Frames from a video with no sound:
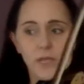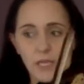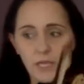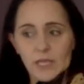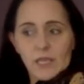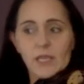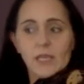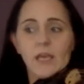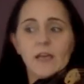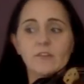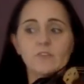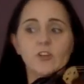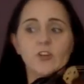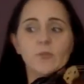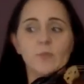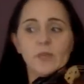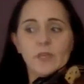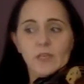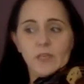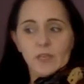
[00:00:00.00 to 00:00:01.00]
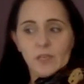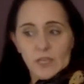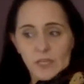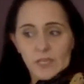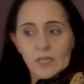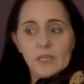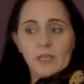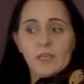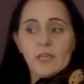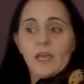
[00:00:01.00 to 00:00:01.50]
E, F sharp, E,
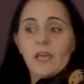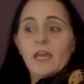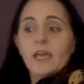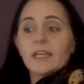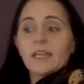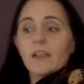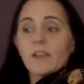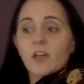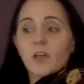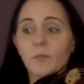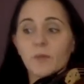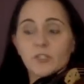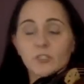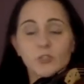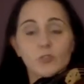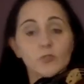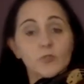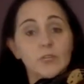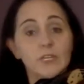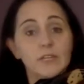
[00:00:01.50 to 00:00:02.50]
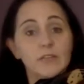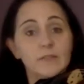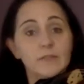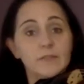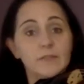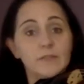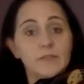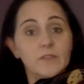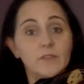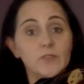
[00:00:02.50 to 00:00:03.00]
E. Now look at measure three,
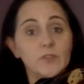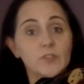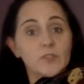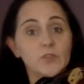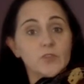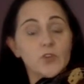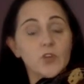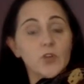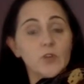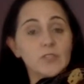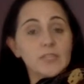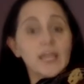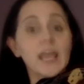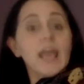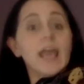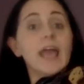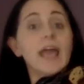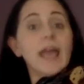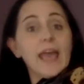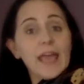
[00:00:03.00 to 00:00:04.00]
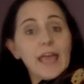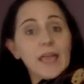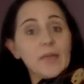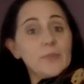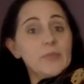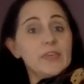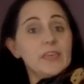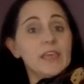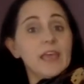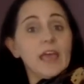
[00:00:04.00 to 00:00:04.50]
first four notes. A,
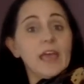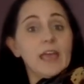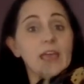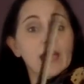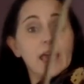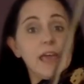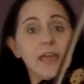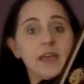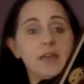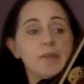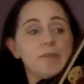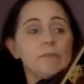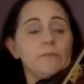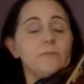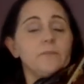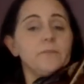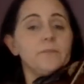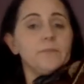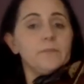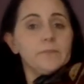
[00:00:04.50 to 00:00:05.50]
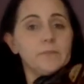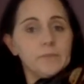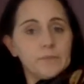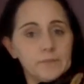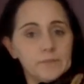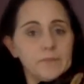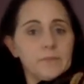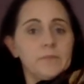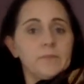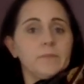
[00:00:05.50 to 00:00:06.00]
B, A, A.
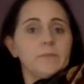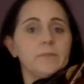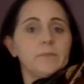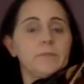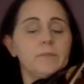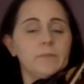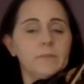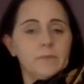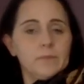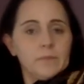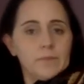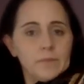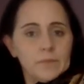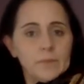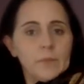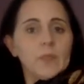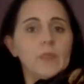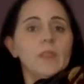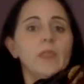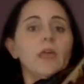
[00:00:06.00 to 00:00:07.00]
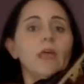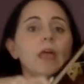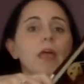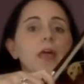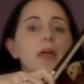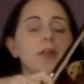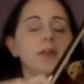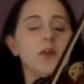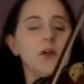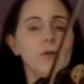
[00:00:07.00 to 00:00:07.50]

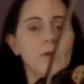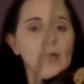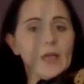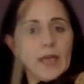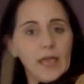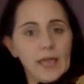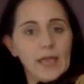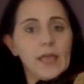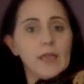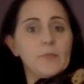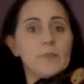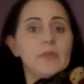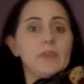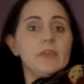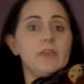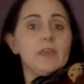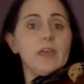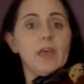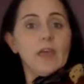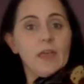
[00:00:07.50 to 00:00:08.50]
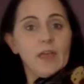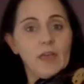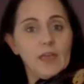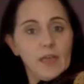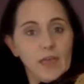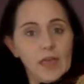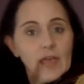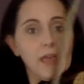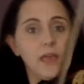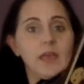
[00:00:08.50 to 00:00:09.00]
And go. A, B, A,
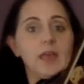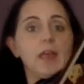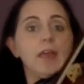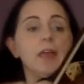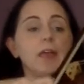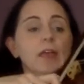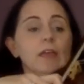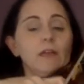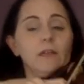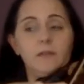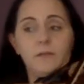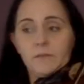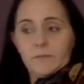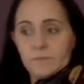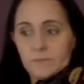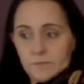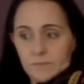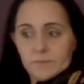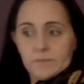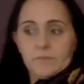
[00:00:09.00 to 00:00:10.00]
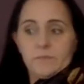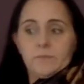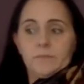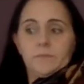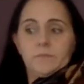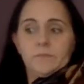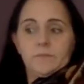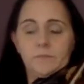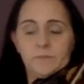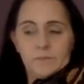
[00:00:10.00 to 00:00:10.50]
A again.
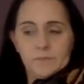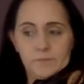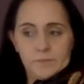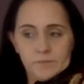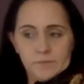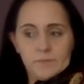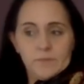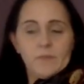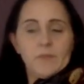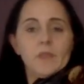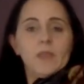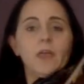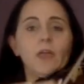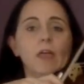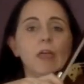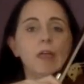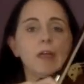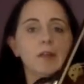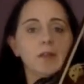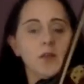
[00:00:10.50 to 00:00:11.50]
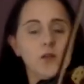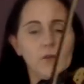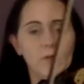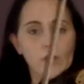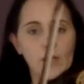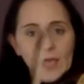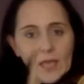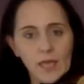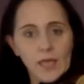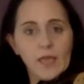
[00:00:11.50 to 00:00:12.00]
And go.
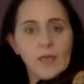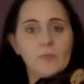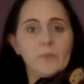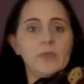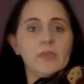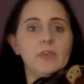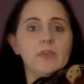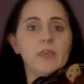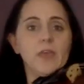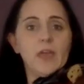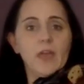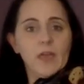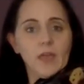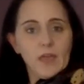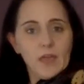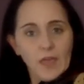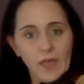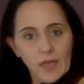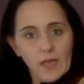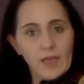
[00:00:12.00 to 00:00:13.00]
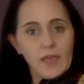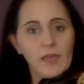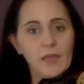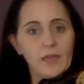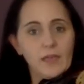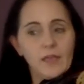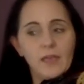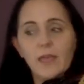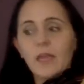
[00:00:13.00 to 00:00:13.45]
A, B, A, A.